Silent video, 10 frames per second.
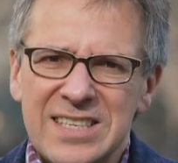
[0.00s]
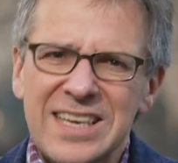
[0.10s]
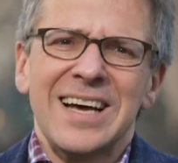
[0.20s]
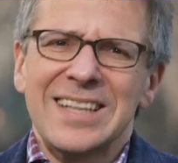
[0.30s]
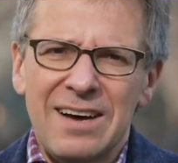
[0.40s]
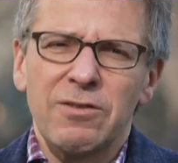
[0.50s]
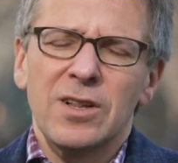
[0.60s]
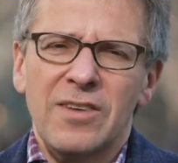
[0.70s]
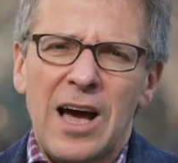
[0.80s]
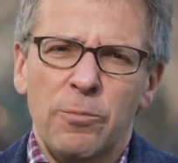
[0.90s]
see a
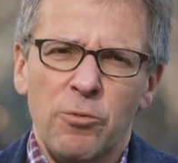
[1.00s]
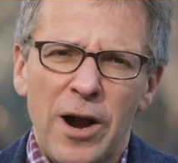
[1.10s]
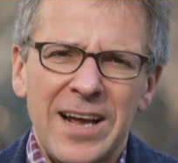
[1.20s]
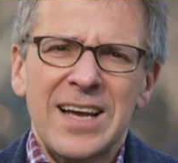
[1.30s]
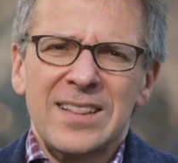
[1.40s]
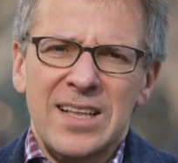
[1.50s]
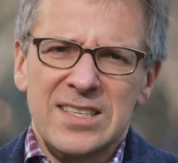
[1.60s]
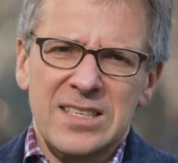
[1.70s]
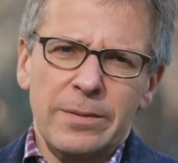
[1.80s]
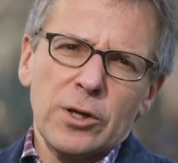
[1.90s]
level of outbreak
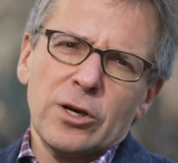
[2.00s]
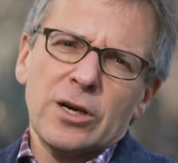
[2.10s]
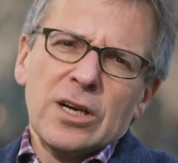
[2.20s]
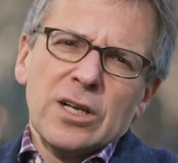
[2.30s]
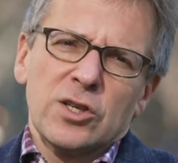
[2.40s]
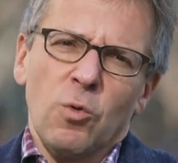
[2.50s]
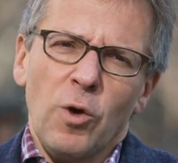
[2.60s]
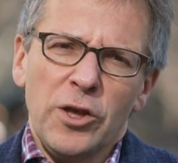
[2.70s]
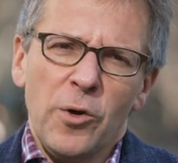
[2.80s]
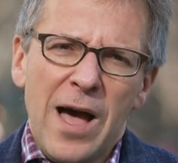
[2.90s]
that's similar to
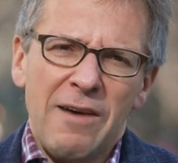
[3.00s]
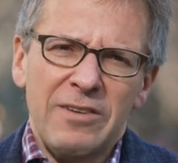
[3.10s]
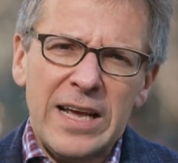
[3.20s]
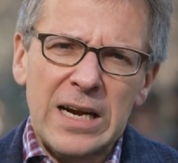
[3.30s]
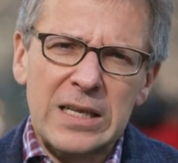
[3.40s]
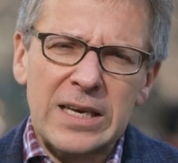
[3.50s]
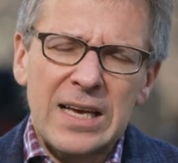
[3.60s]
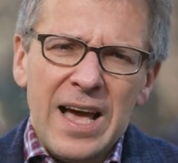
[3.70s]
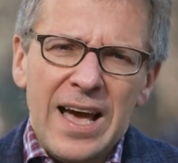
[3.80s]
what you have in Italy.